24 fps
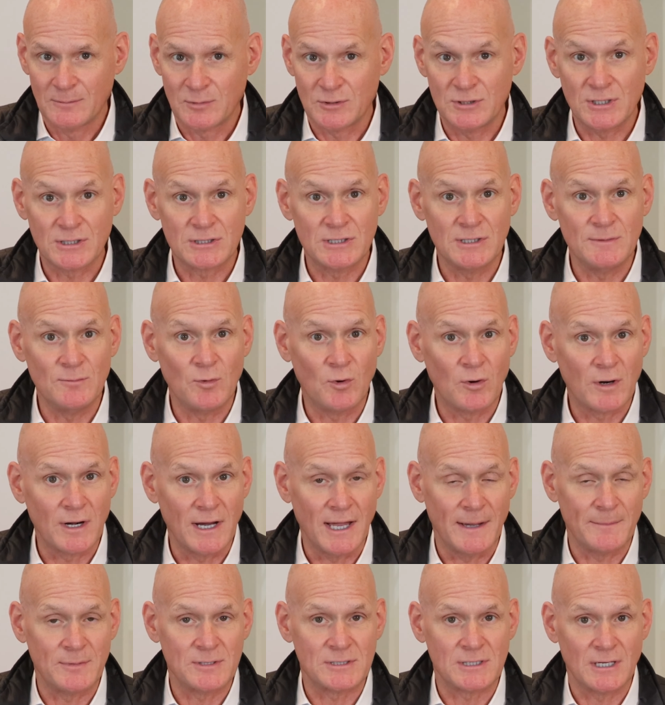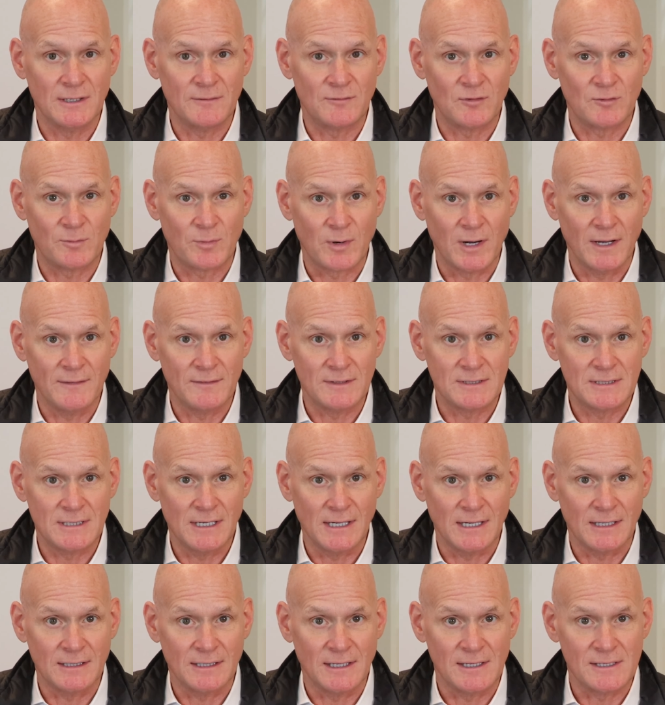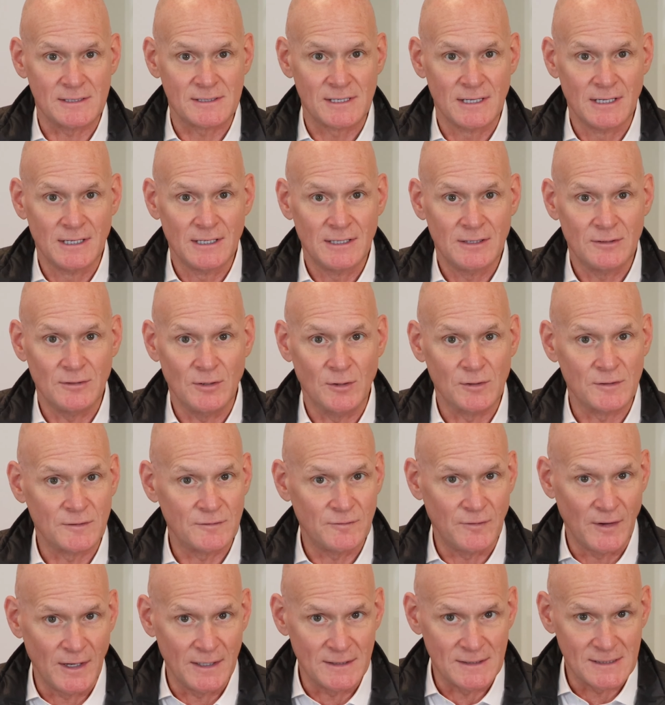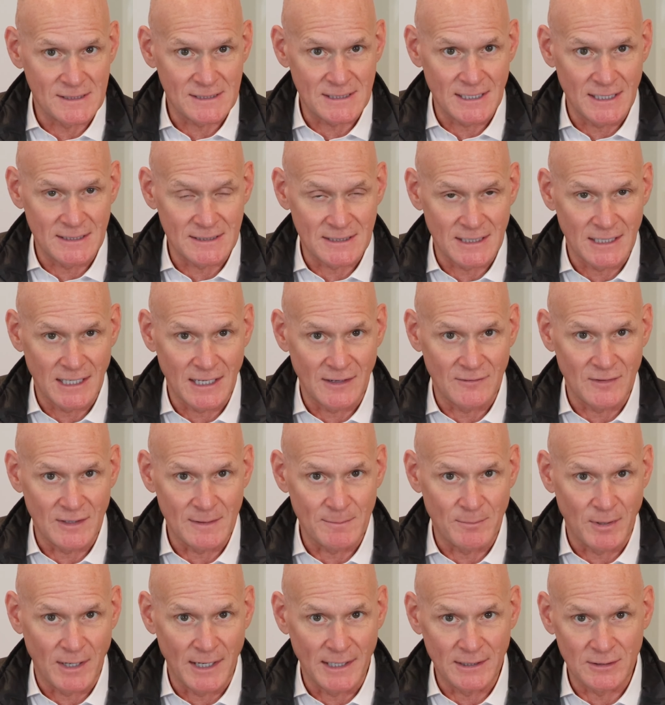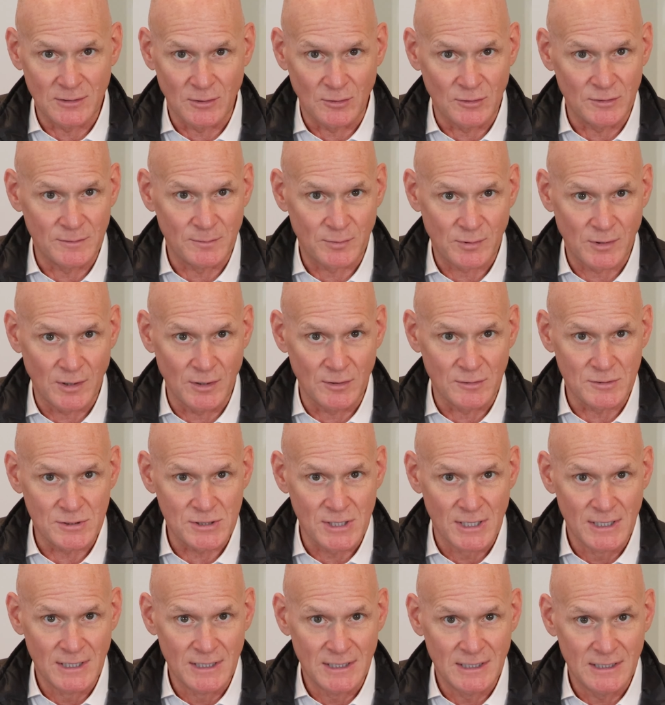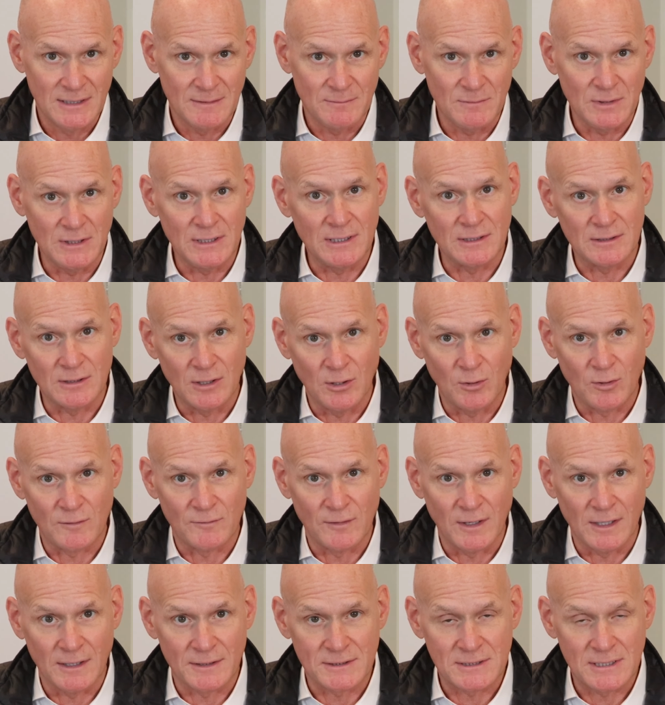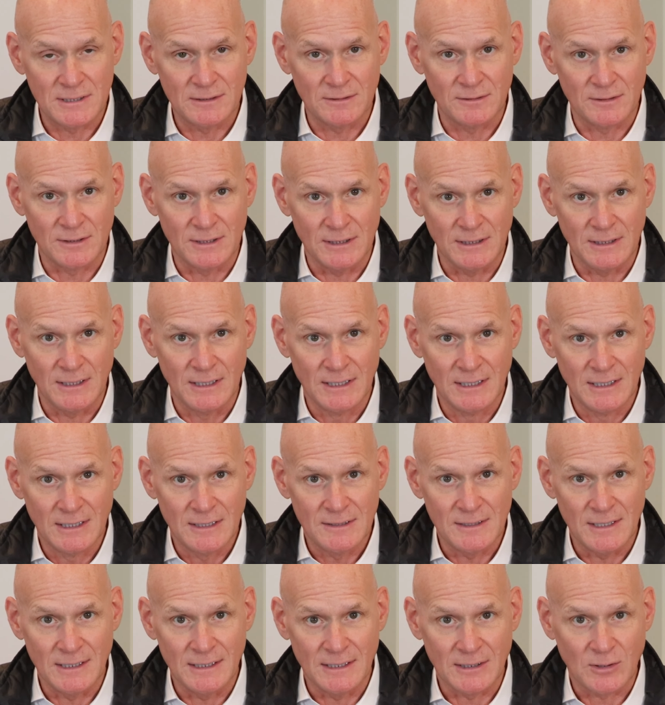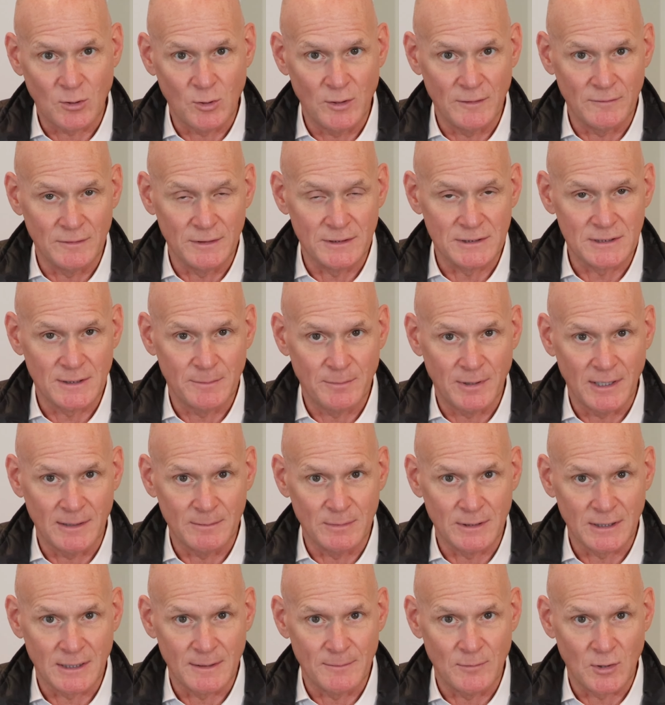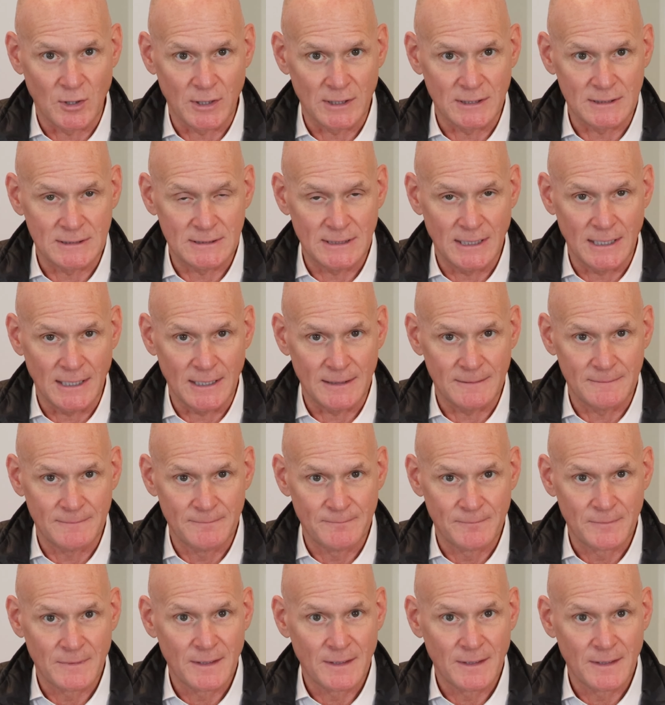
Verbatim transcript: predicted more appetite for private debt as those funds tend to have a buy and hold approach, meaning lower volatility than equivalent public market debt,